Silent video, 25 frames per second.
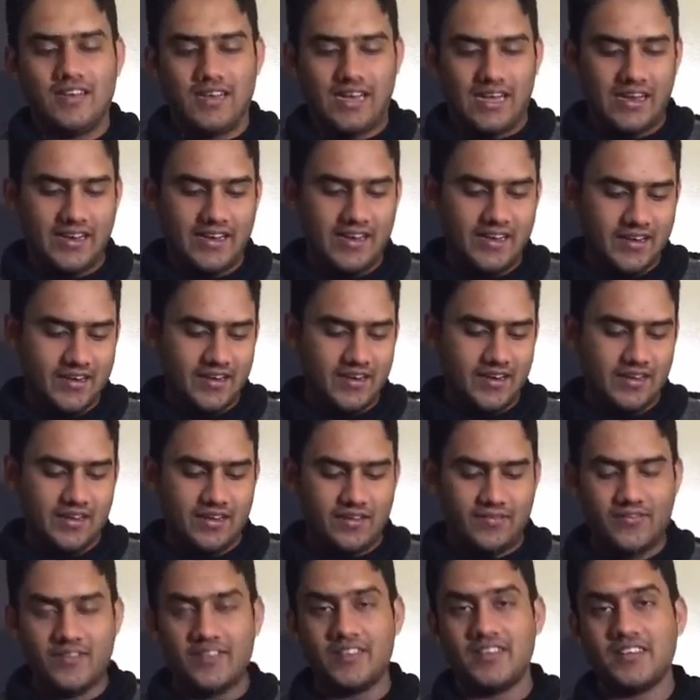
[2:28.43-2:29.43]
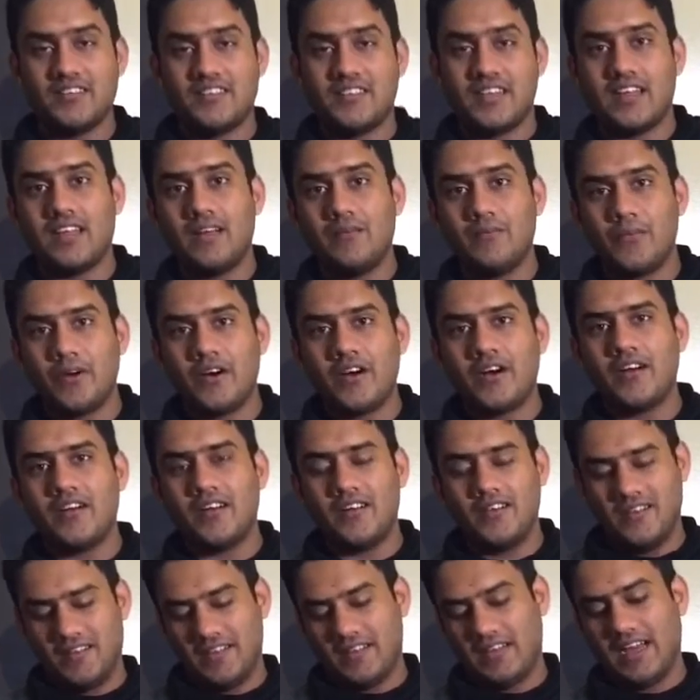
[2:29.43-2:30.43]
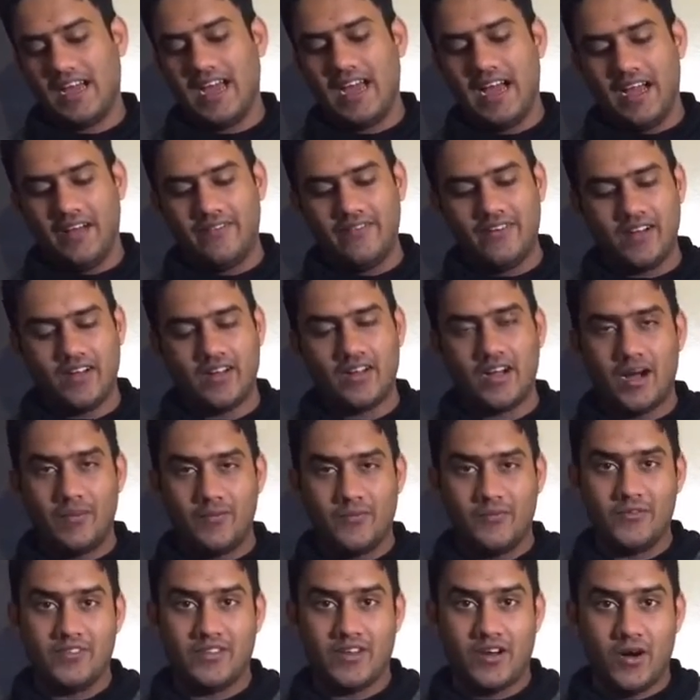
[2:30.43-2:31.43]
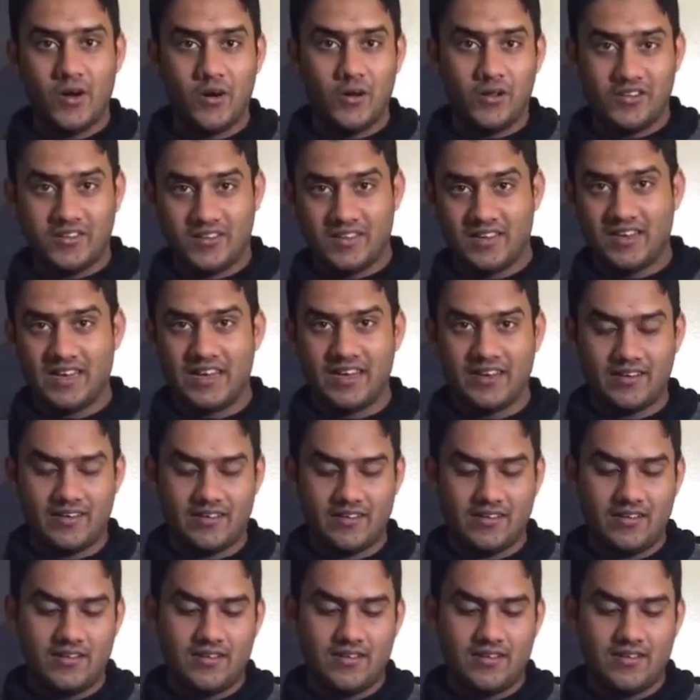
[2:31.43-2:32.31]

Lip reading: And here, for the second part, I have a cup with the holes in it.